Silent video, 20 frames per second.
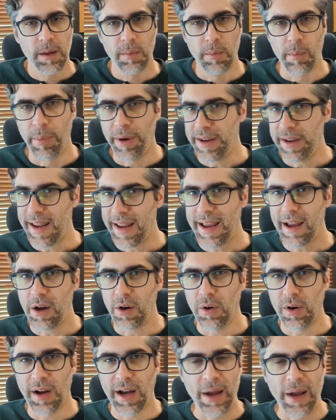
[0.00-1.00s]
But
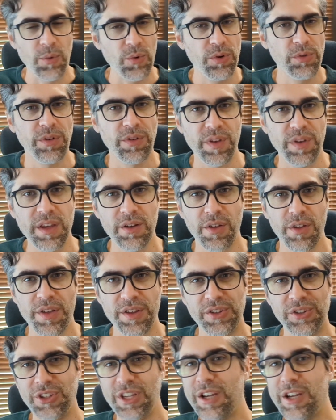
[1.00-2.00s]
now, I will reveal the
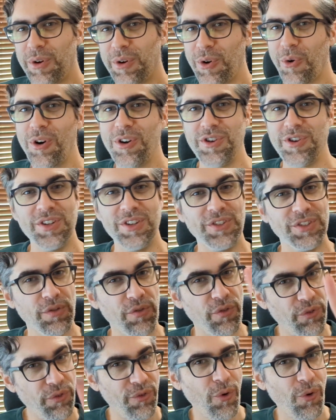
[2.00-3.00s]
secret origins of
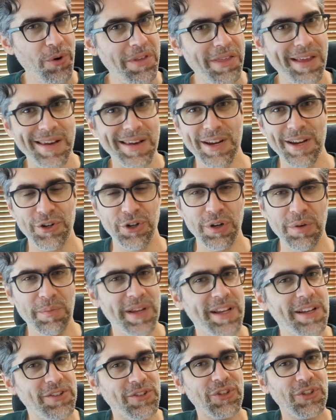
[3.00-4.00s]
4th edition
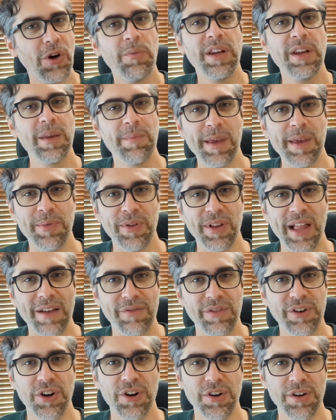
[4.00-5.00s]
because so many people
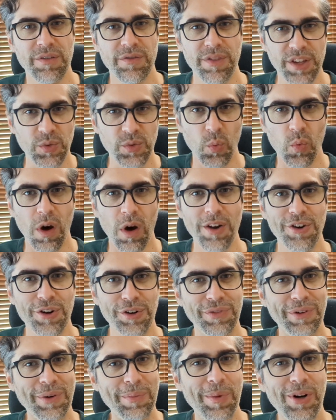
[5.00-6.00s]
haven't heard of this
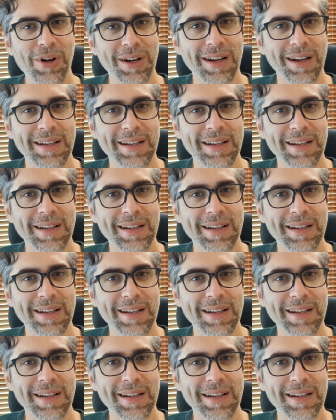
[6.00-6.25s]
wonderful book.